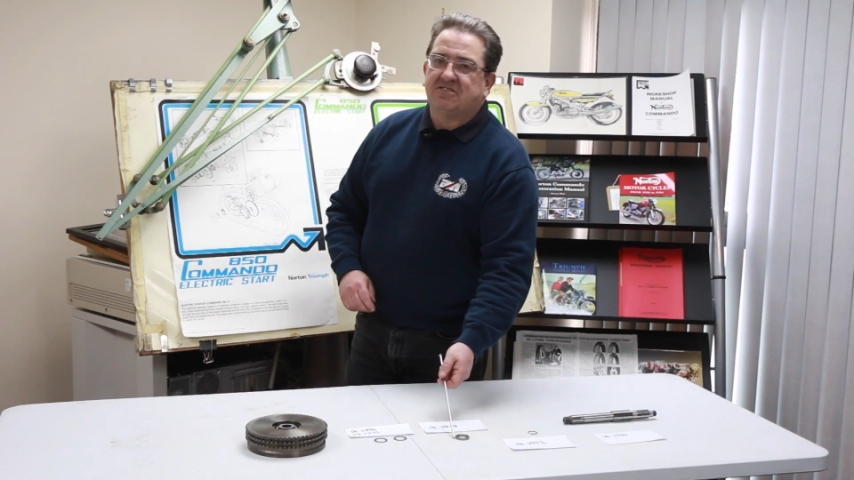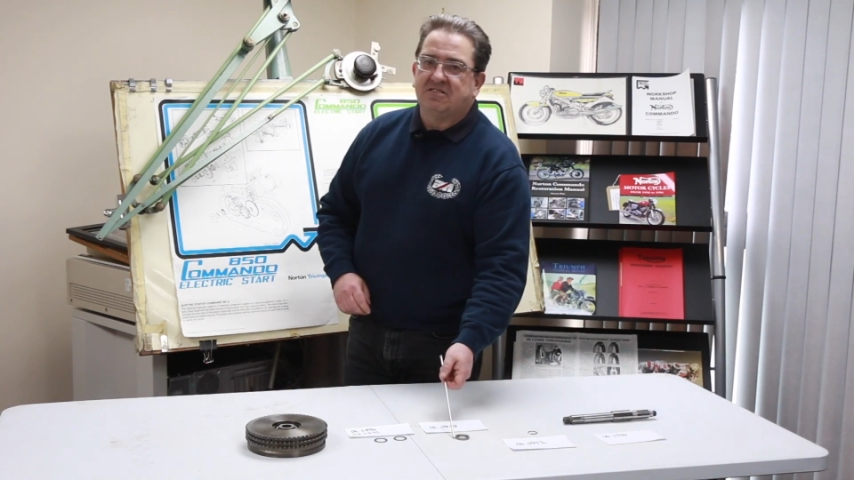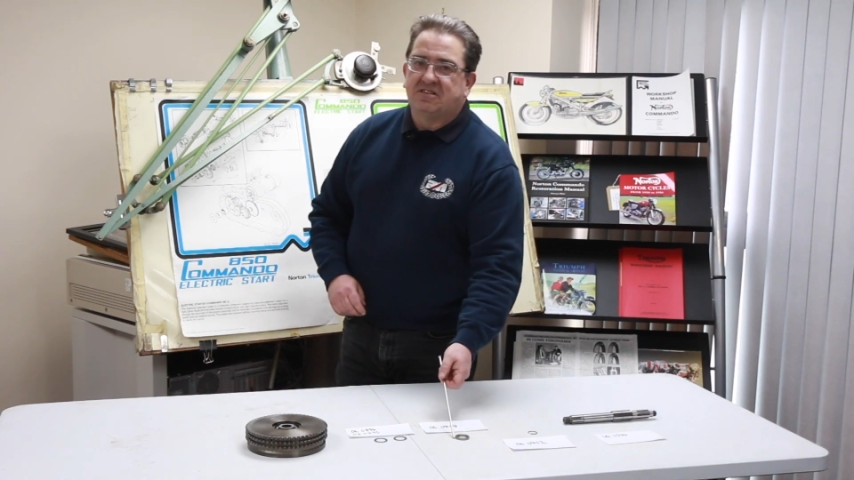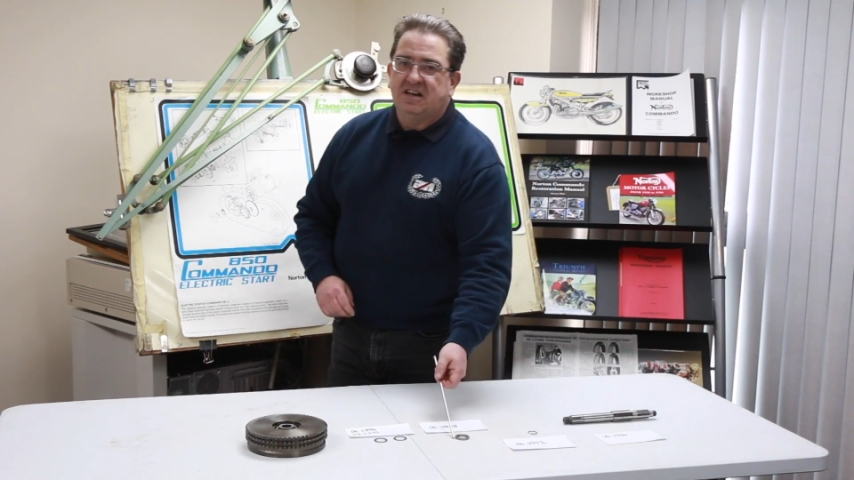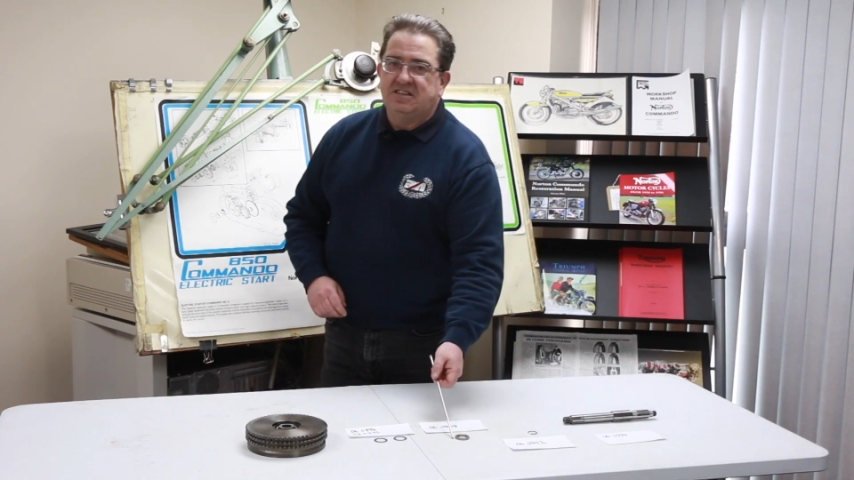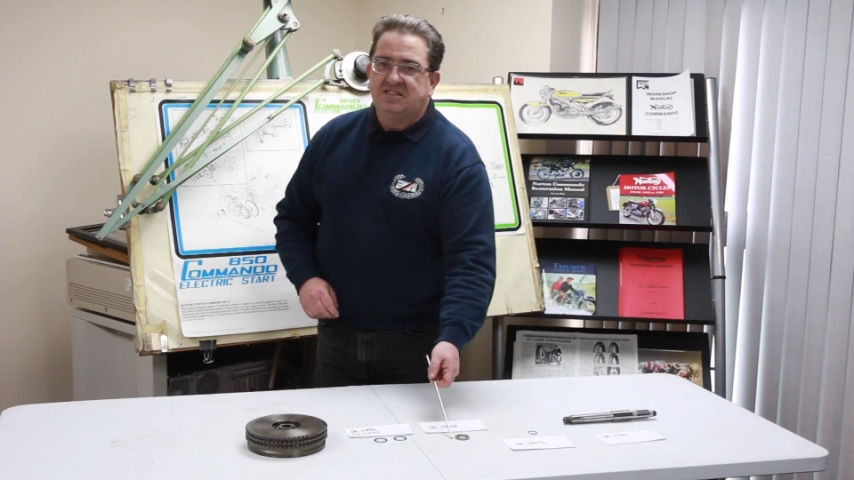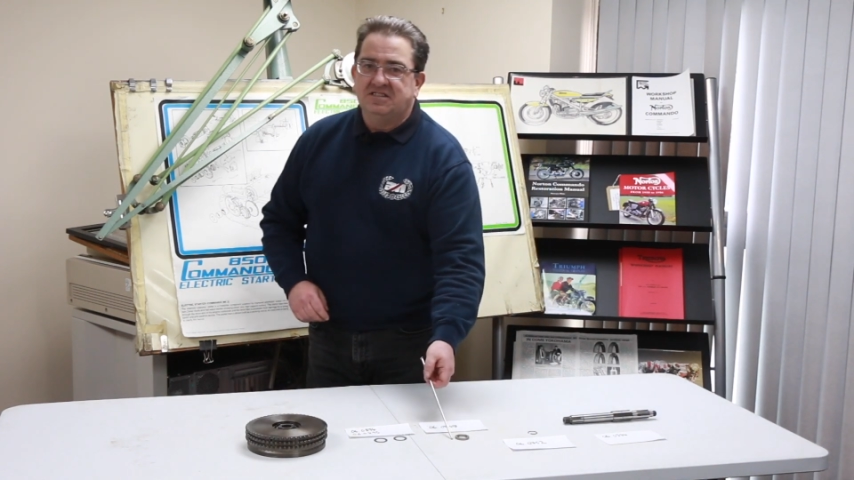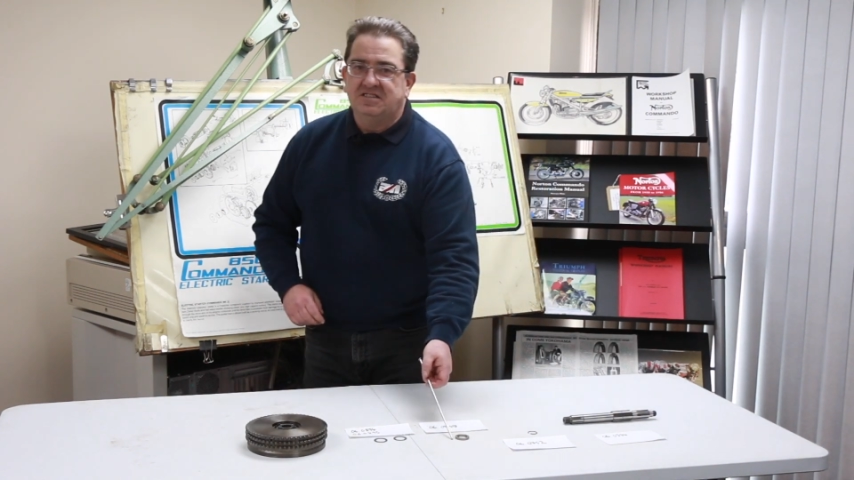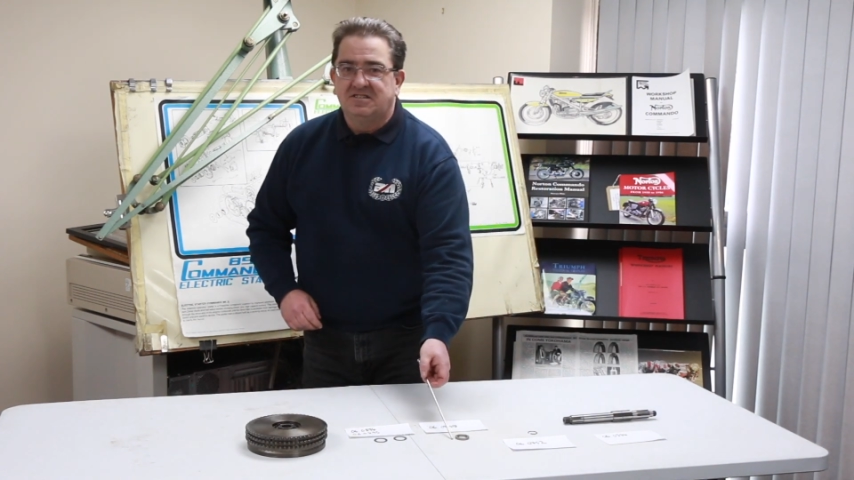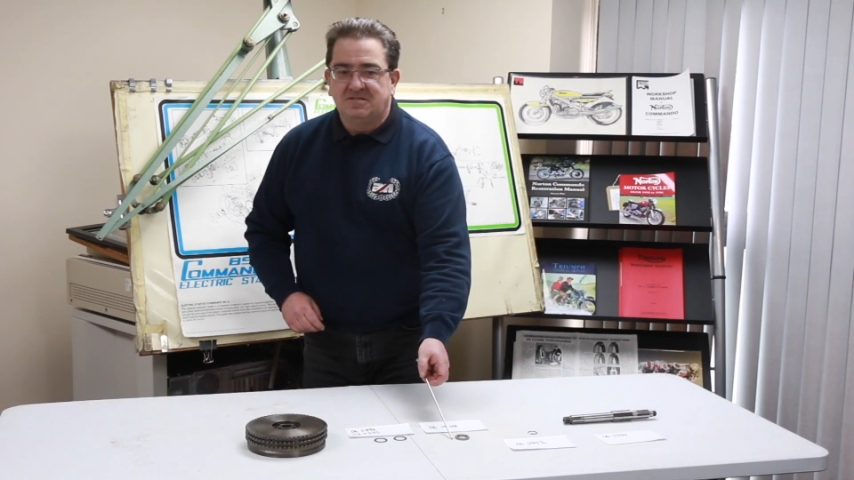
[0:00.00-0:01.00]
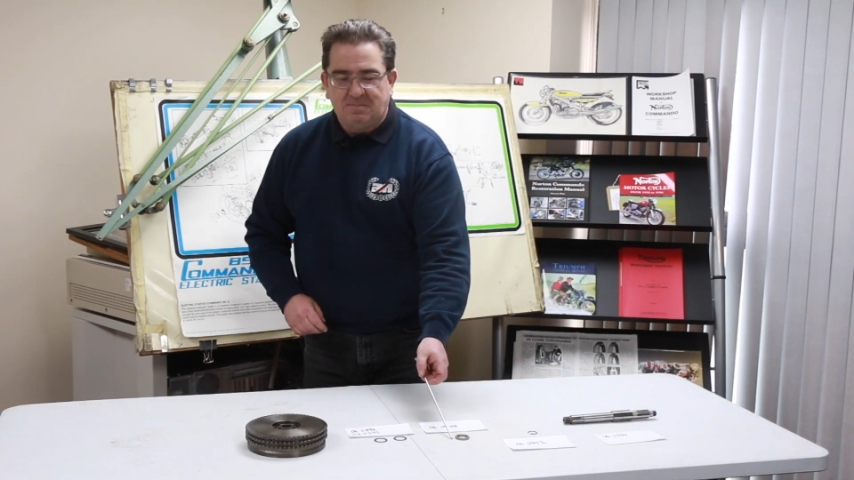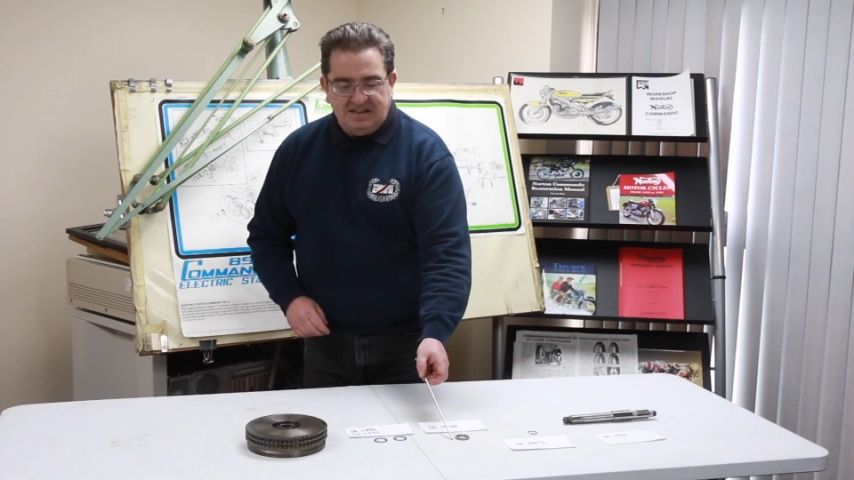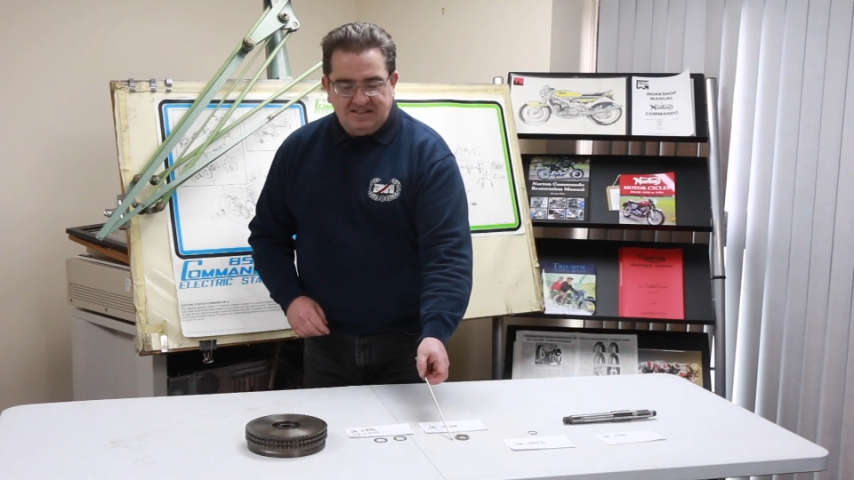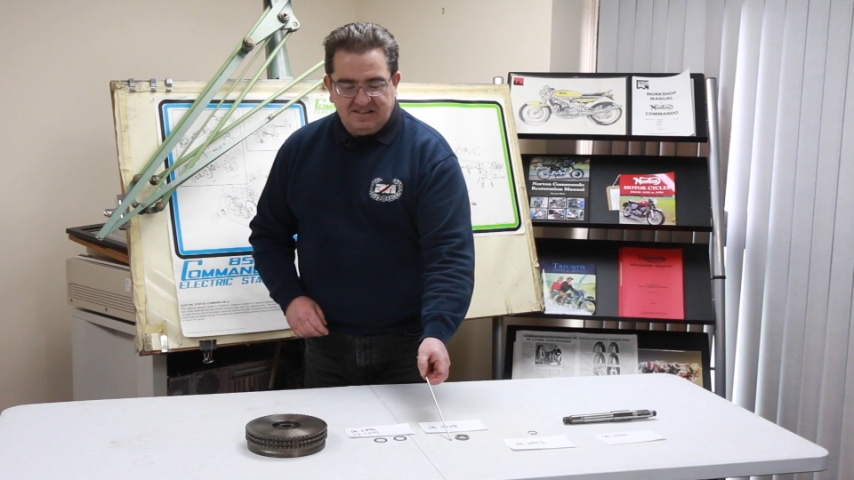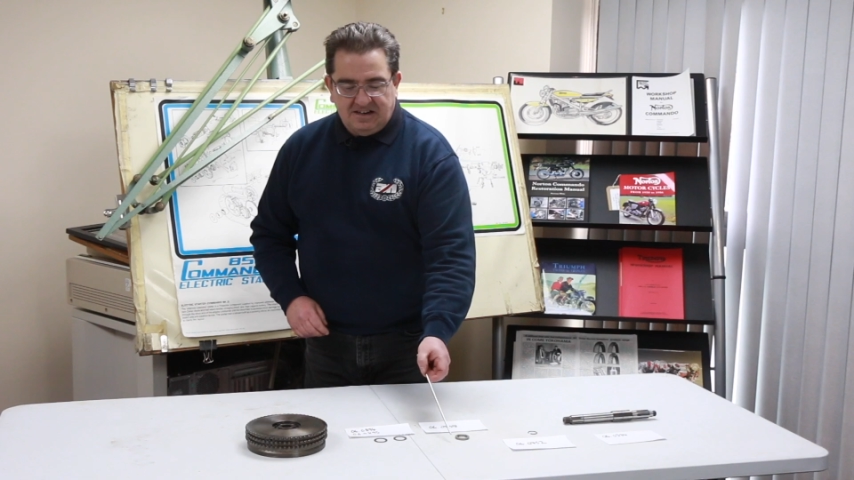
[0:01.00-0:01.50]
location
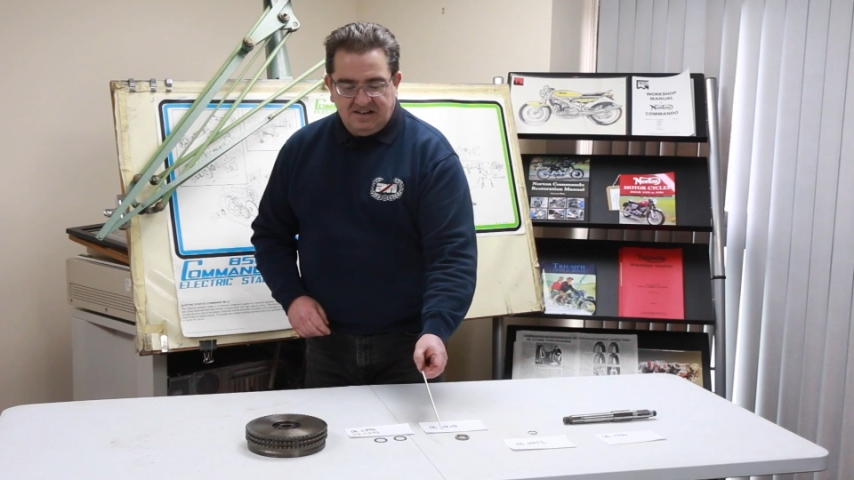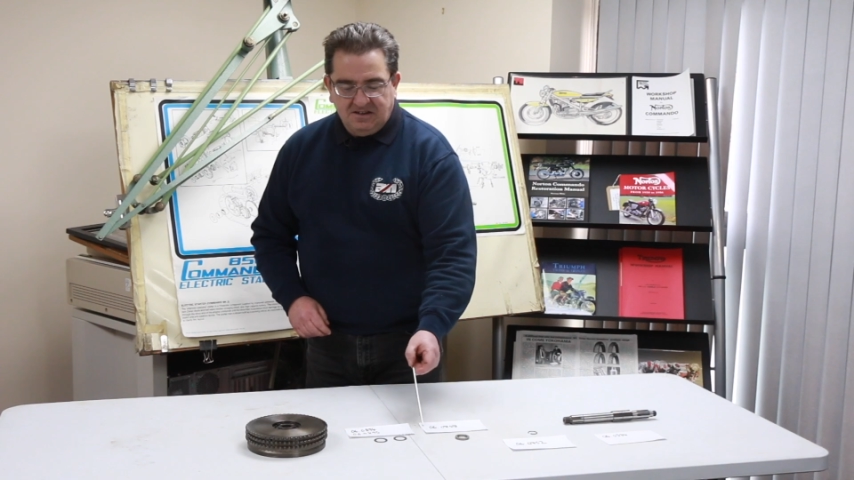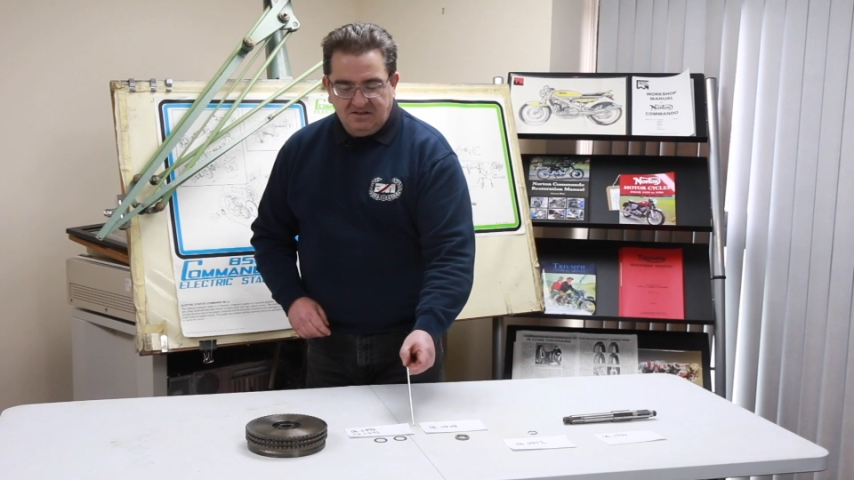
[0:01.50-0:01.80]
spacer,